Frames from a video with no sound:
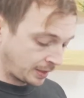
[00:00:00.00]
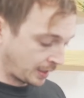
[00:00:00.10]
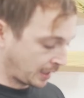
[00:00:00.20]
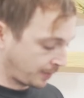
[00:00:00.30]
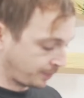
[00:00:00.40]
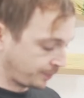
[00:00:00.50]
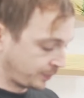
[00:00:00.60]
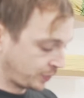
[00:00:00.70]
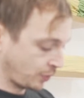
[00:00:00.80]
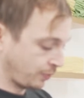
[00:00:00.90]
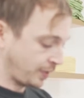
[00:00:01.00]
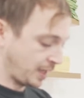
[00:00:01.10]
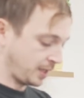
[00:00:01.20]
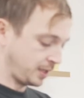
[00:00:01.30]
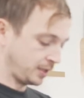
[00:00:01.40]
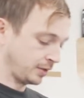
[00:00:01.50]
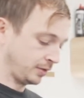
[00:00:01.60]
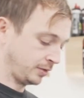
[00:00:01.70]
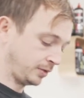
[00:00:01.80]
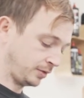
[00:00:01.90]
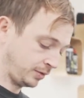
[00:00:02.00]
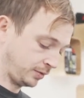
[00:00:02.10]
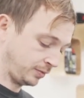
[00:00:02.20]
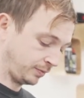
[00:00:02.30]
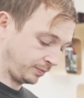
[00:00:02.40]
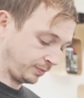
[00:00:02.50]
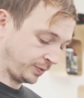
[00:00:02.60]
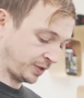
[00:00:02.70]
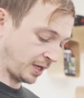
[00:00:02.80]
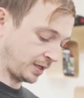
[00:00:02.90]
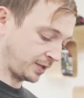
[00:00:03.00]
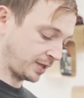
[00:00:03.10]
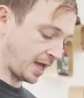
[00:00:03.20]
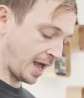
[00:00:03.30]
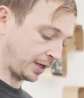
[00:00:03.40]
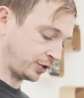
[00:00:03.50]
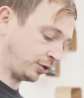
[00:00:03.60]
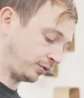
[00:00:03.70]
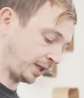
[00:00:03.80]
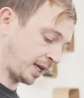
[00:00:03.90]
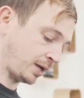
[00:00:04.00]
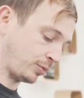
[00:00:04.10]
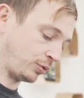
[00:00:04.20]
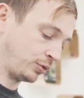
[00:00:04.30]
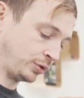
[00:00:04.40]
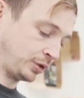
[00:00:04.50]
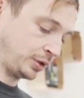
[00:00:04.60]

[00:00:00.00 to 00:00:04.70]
Um, so they send us their hex tuning cable